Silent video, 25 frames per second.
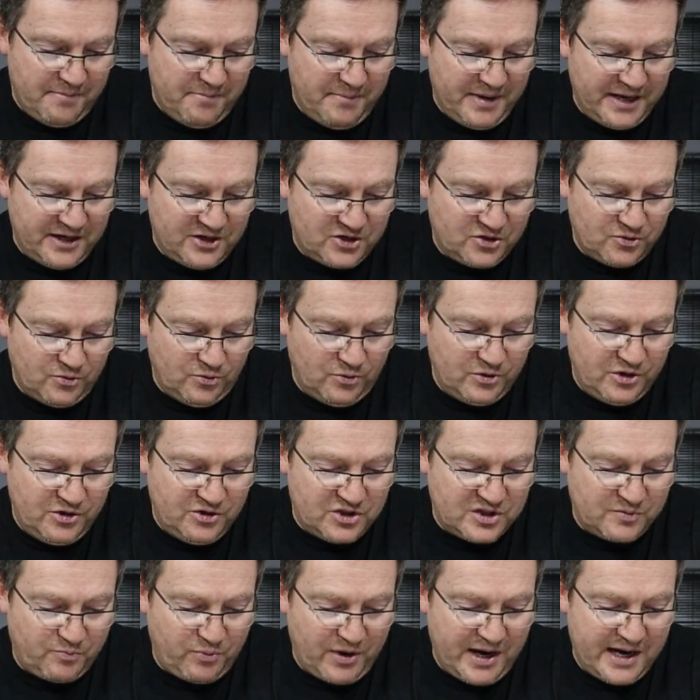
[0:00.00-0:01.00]
Make sure you
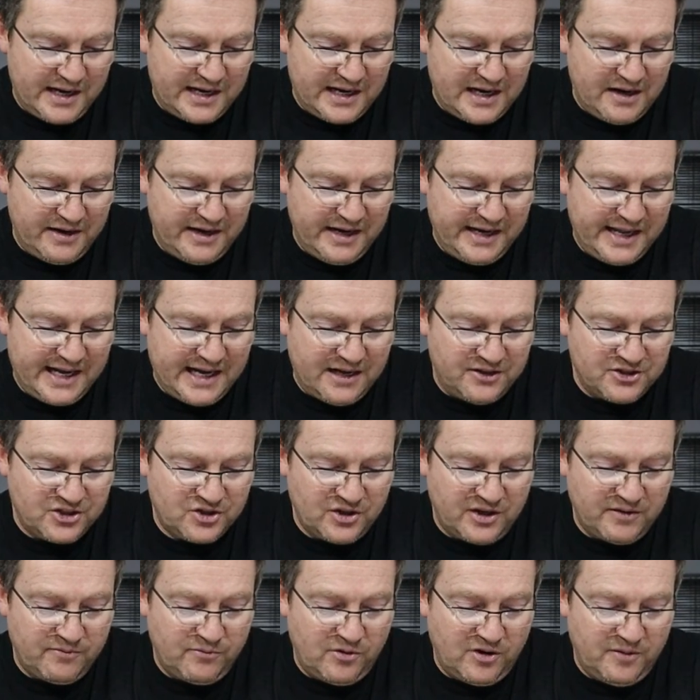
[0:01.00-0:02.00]
spray down any
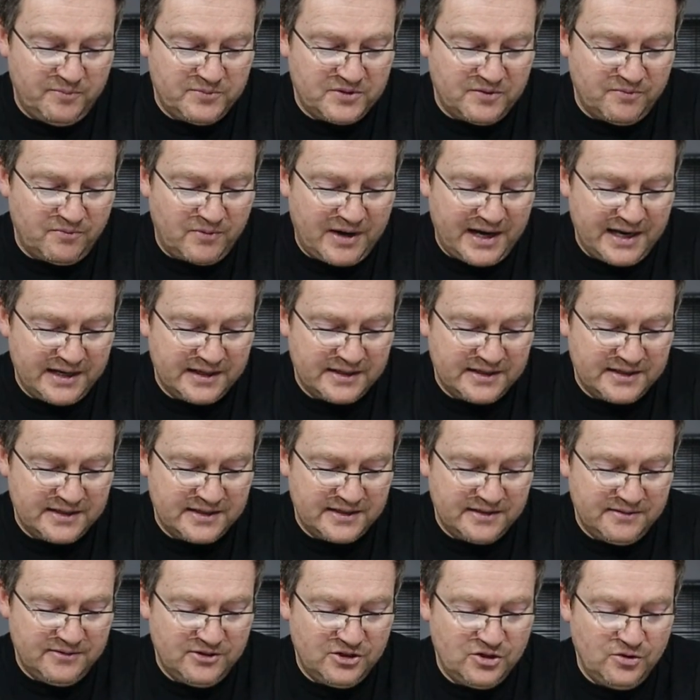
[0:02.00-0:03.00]
outside rubs and
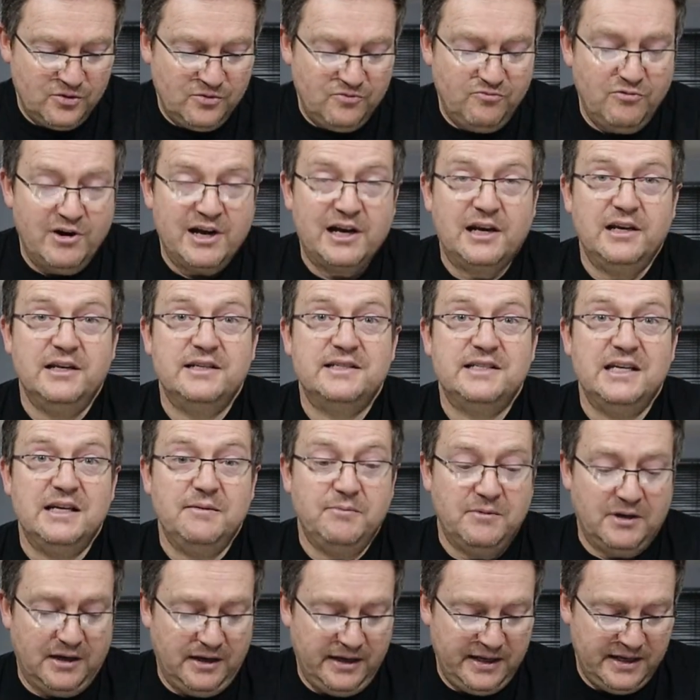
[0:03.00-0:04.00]
racks. Do regular
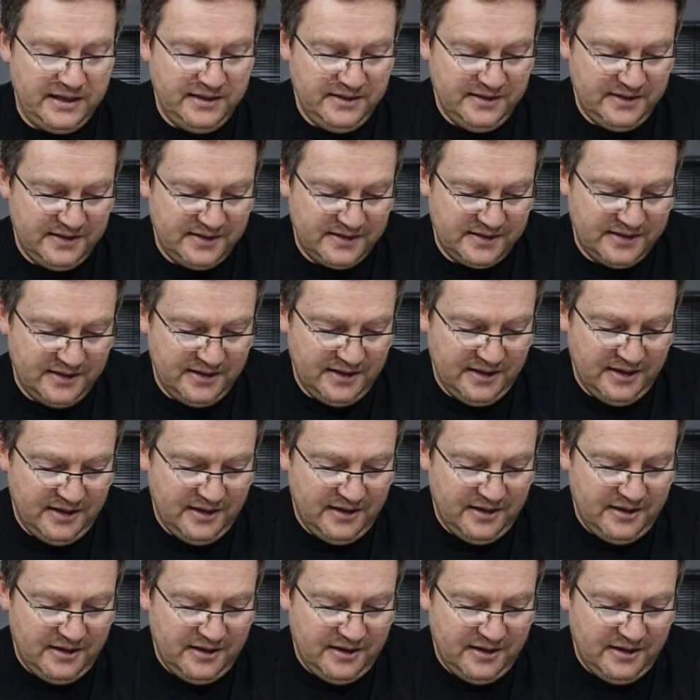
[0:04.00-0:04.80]
deep cleans.